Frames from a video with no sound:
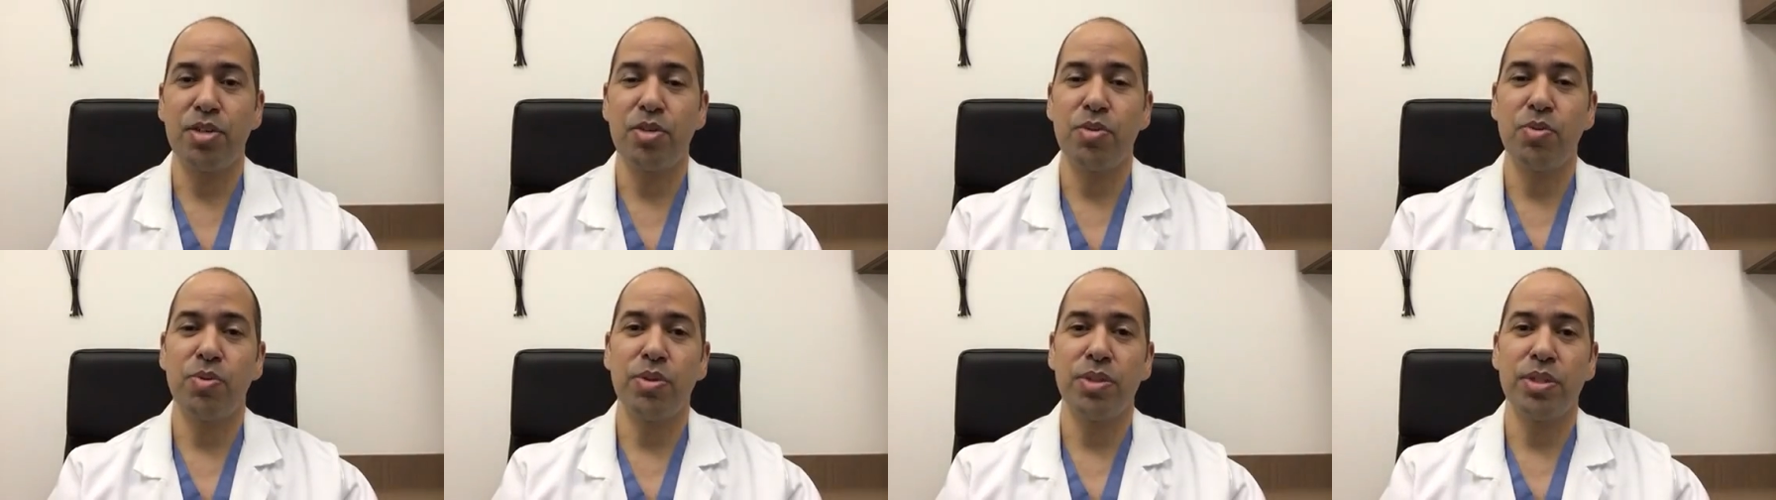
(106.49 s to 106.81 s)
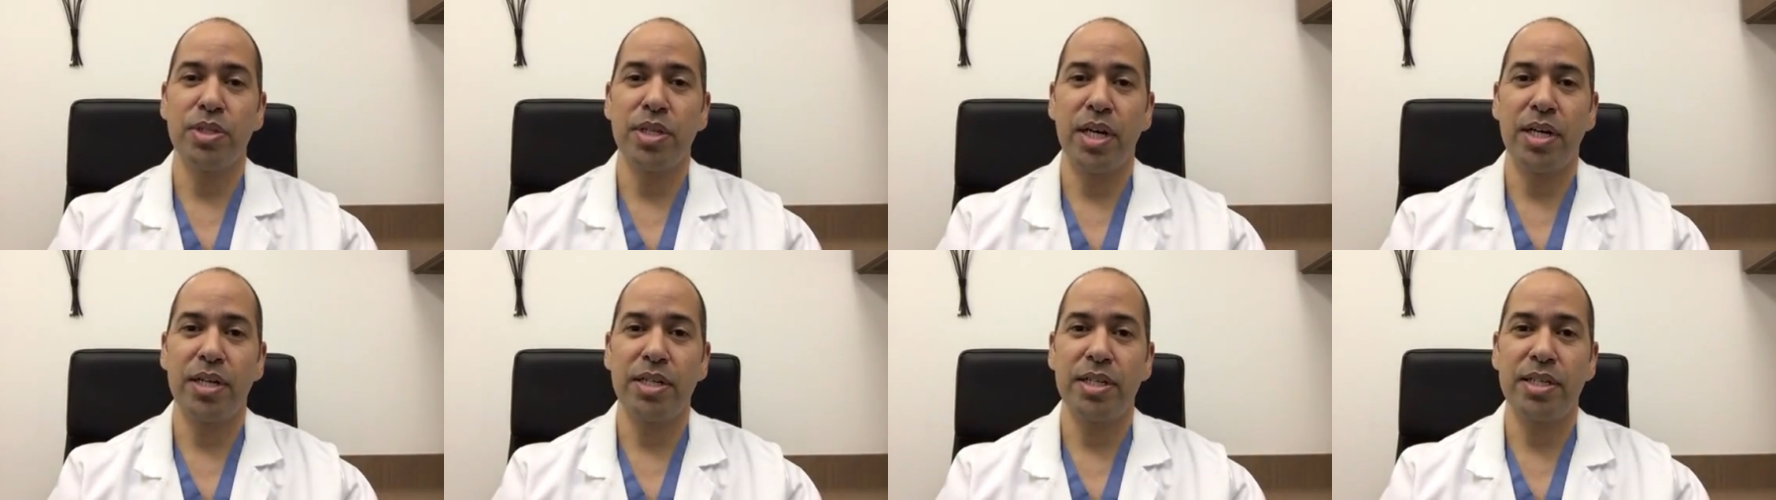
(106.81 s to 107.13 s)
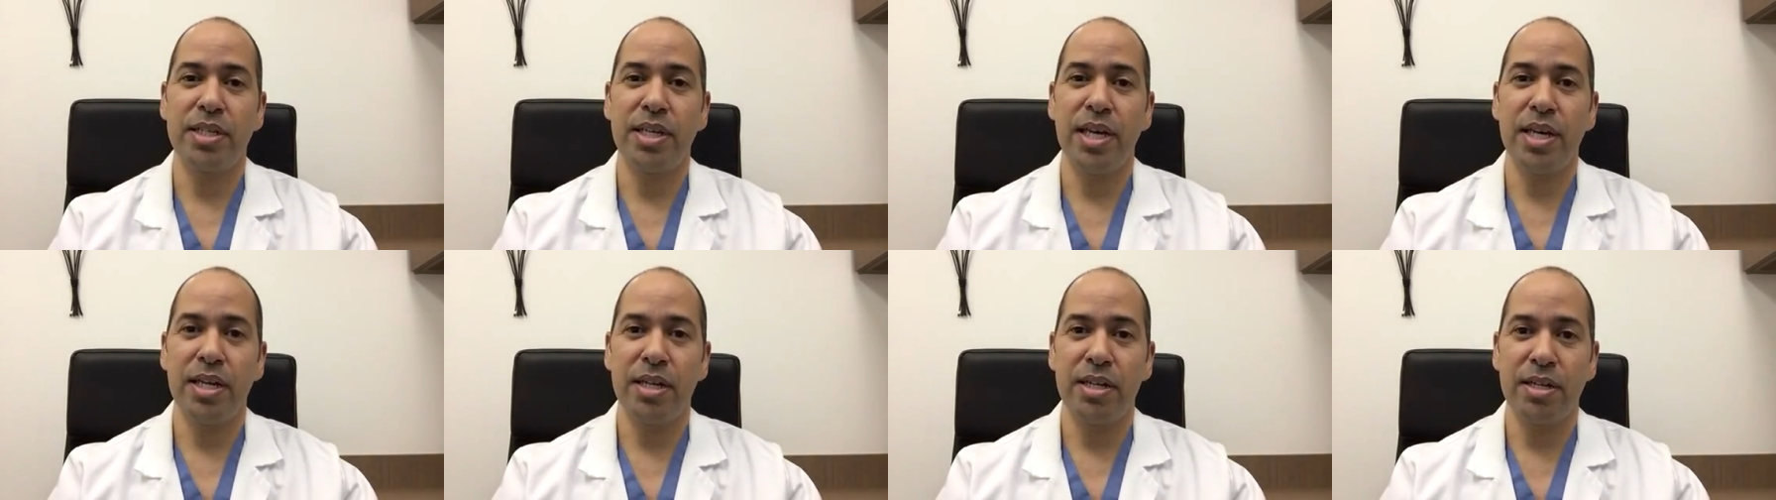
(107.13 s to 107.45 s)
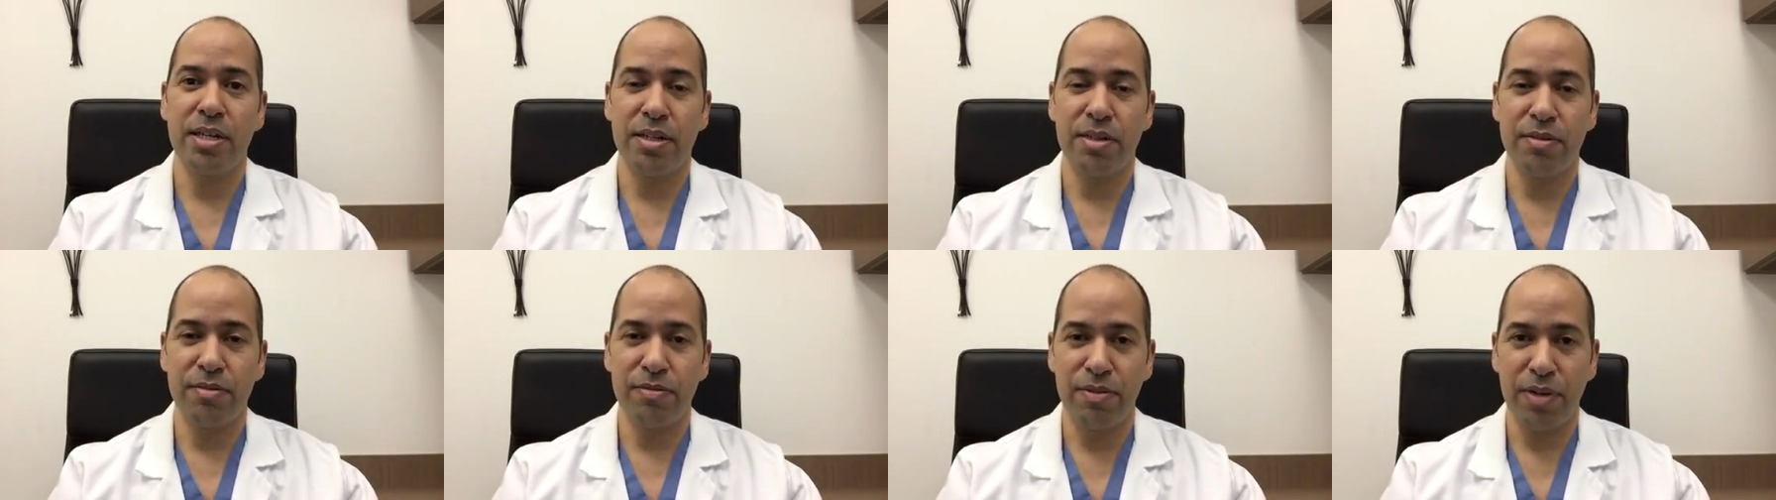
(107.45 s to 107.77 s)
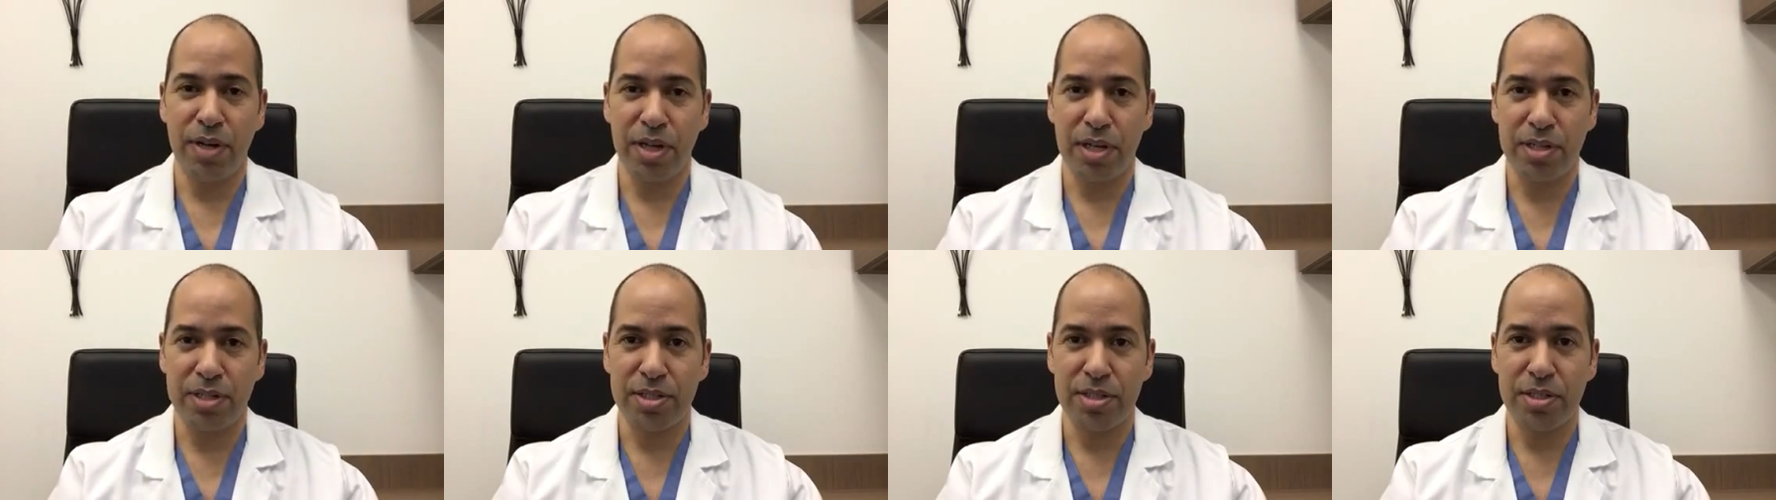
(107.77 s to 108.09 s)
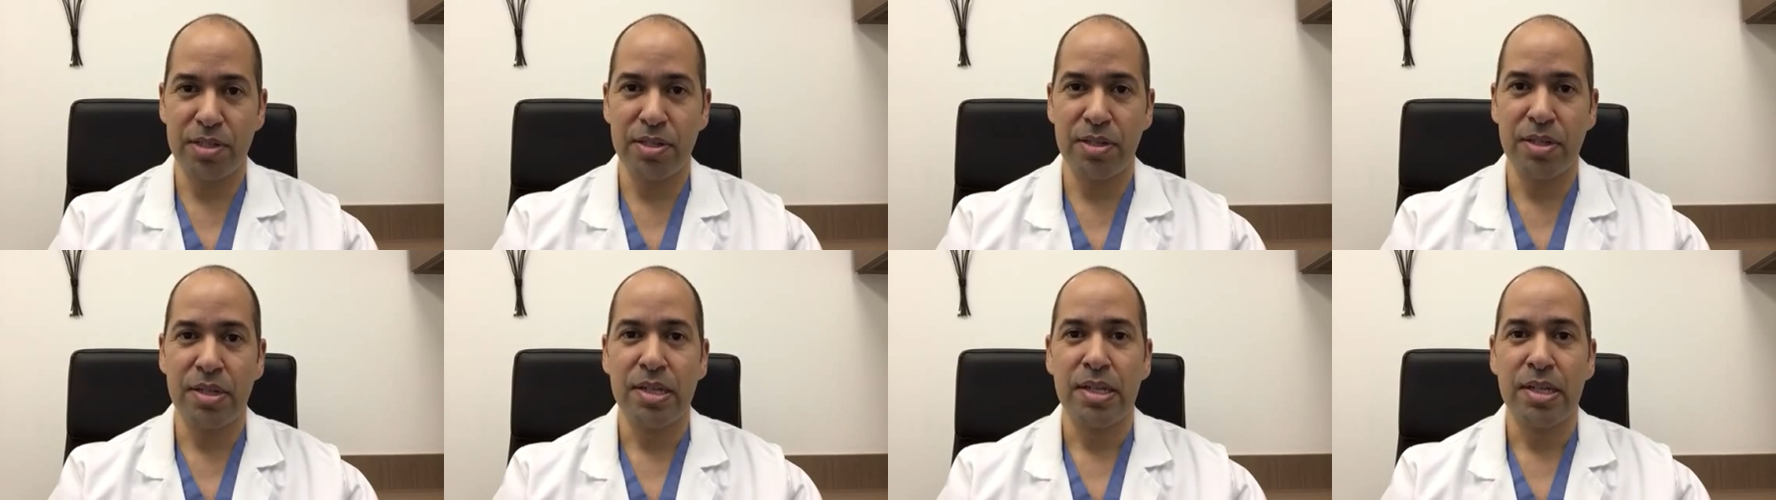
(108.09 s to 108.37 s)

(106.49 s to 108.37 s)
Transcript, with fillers: you will not get an infection.